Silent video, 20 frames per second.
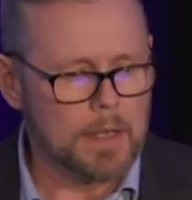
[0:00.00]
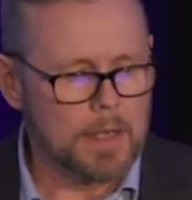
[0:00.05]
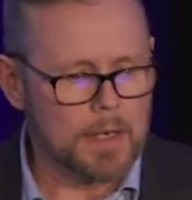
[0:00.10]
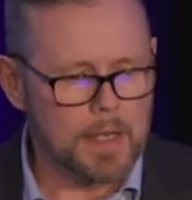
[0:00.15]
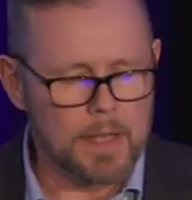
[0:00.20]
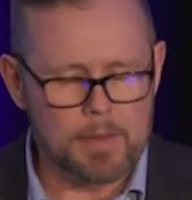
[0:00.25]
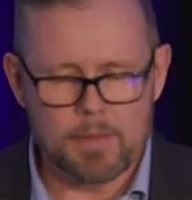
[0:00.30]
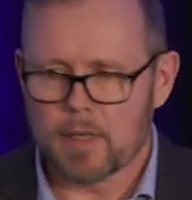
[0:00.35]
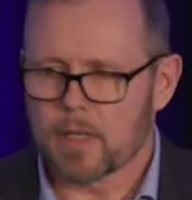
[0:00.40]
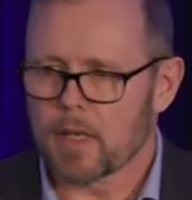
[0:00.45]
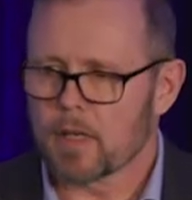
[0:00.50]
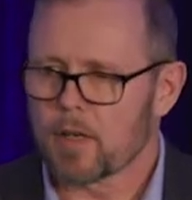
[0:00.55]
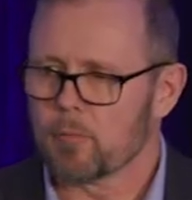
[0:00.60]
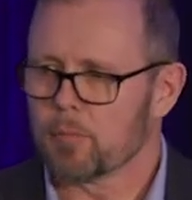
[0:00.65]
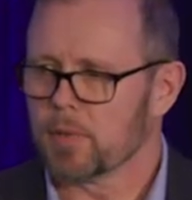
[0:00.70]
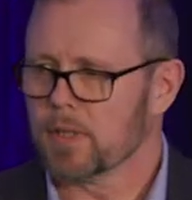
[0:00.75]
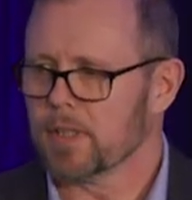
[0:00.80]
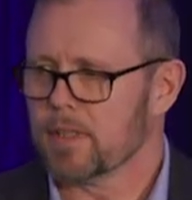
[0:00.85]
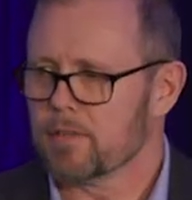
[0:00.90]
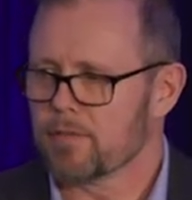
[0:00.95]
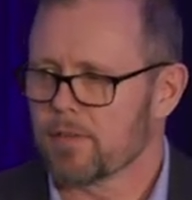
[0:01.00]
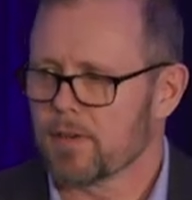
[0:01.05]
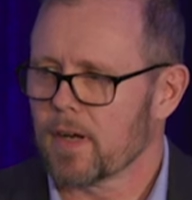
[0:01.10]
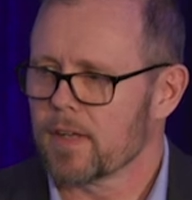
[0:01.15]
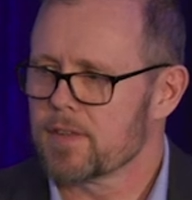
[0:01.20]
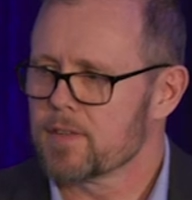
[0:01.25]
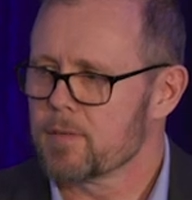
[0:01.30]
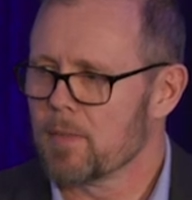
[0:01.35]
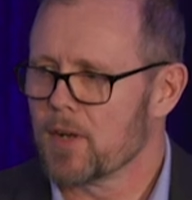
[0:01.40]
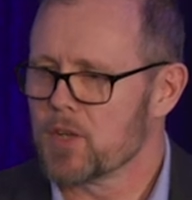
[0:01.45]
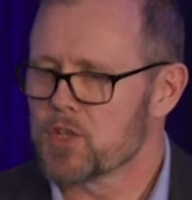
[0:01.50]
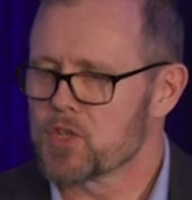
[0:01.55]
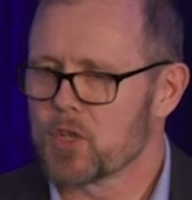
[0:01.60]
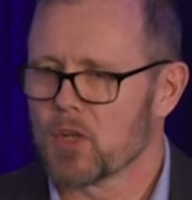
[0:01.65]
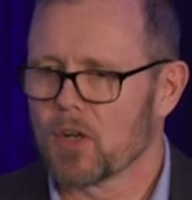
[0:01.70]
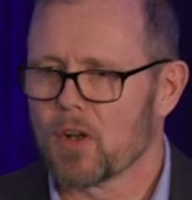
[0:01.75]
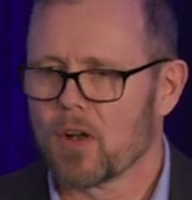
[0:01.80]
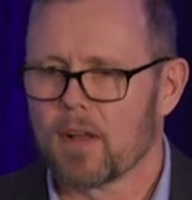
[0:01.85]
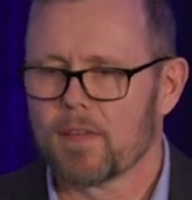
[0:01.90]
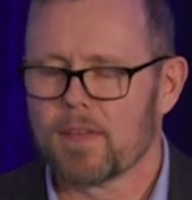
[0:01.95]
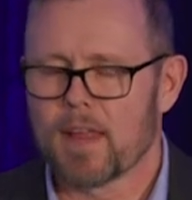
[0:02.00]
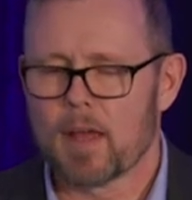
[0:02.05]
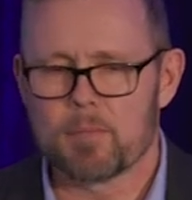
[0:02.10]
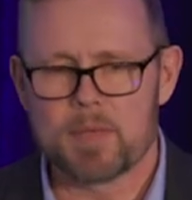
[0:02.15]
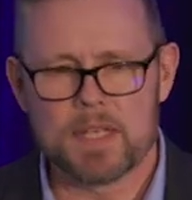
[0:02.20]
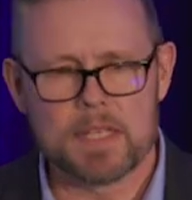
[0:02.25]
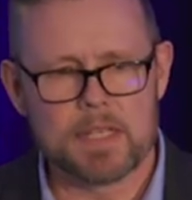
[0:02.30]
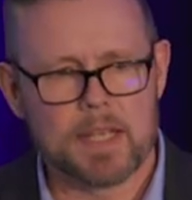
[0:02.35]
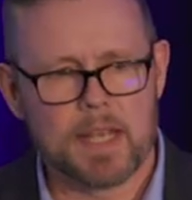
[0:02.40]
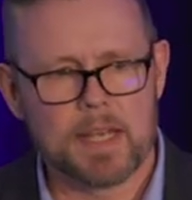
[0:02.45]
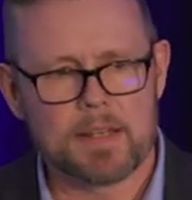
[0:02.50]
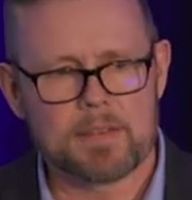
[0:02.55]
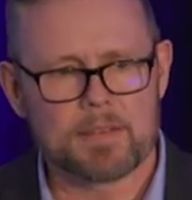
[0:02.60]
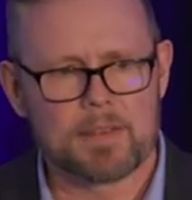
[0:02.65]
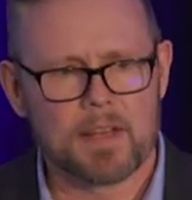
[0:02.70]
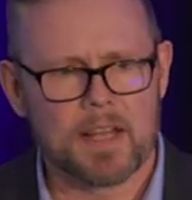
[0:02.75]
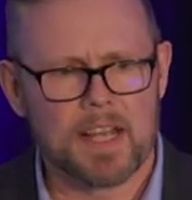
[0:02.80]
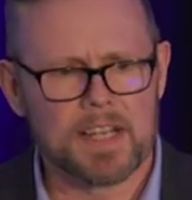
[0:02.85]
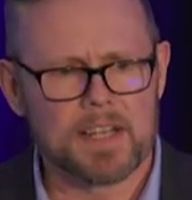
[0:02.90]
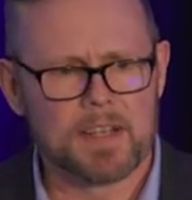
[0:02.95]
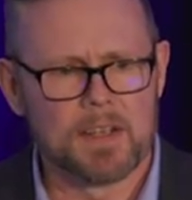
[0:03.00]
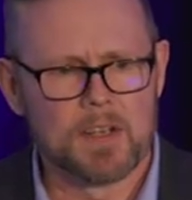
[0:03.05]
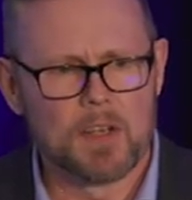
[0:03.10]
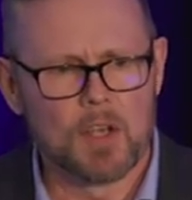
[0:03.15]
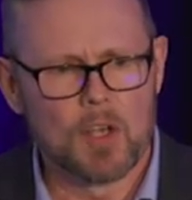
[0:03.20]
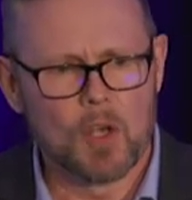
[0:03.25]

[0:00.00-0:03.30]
And I think I completely forgot to mention on that P E A slide,